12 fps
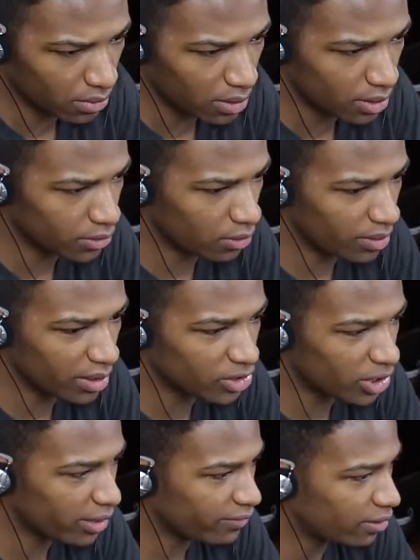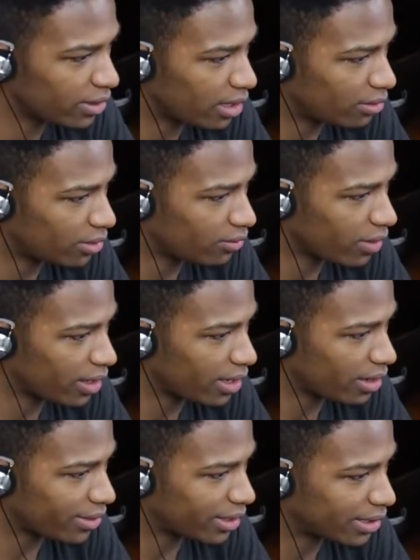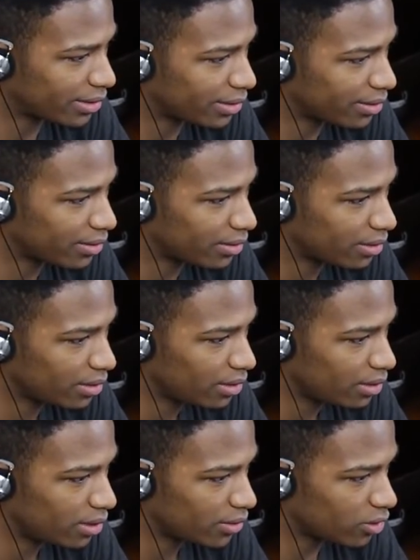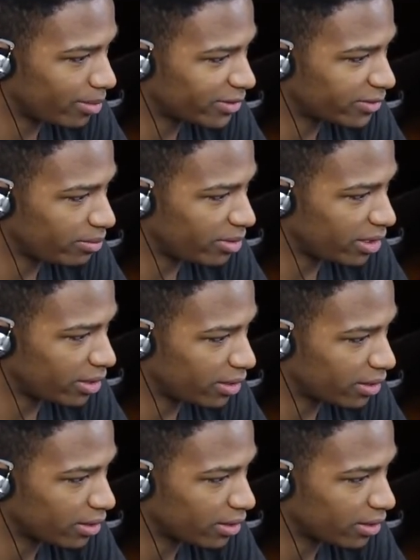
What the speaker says: Let's go. We can check if they're downloaded right now, actually. Let's go back to the beginning.